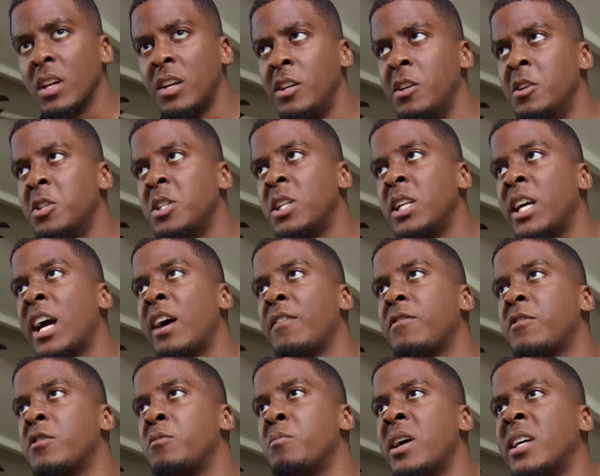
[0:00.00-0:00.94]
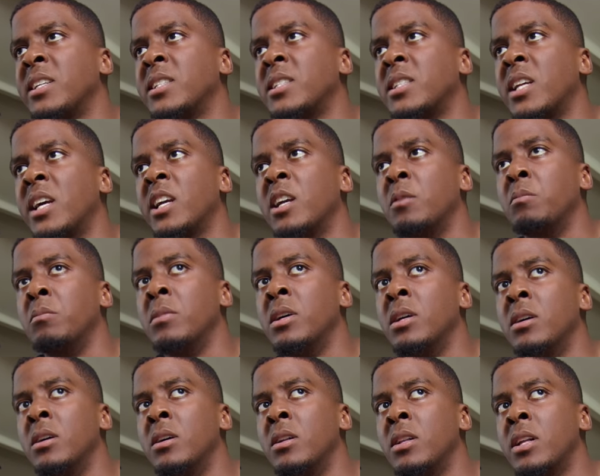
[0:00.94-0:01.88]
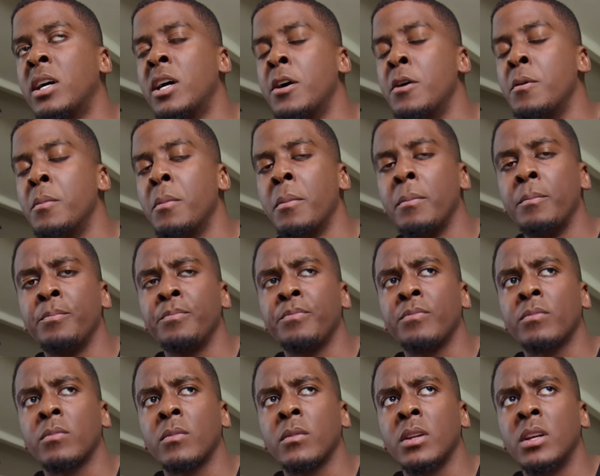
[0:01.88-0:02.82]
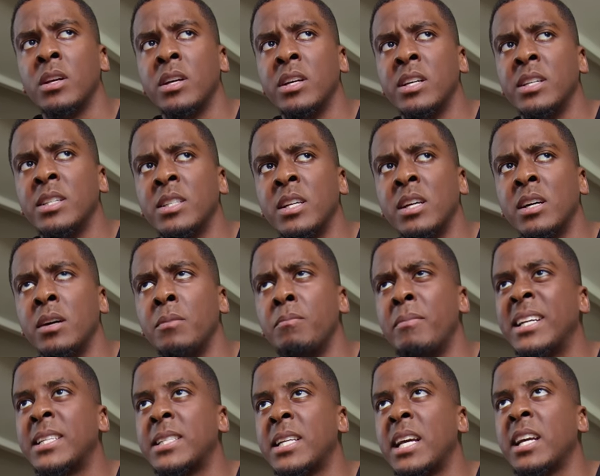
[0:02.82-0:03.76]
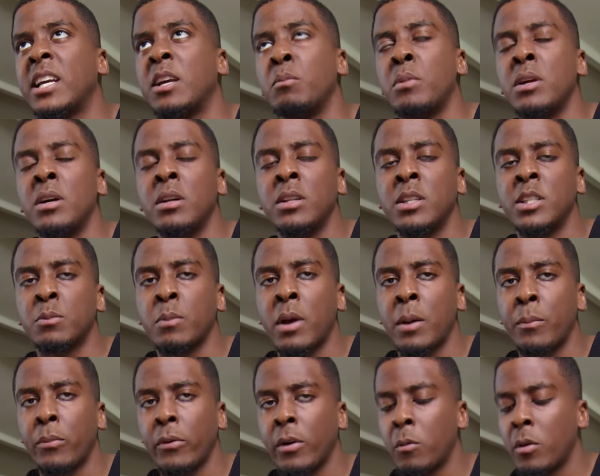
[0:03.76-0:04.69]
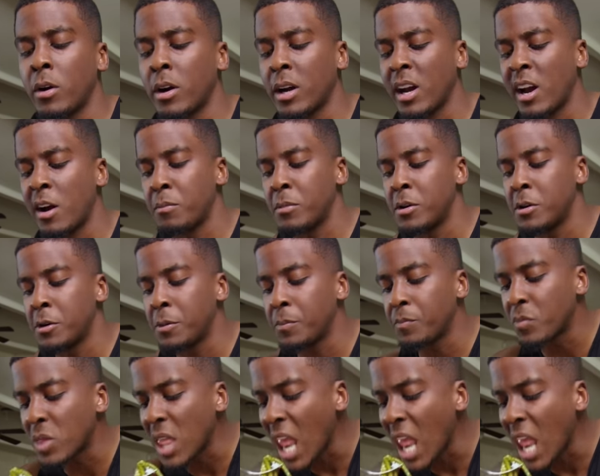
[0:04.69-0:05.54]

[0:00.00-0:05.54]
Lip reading: Usually after my second meal is my pre-workout meal.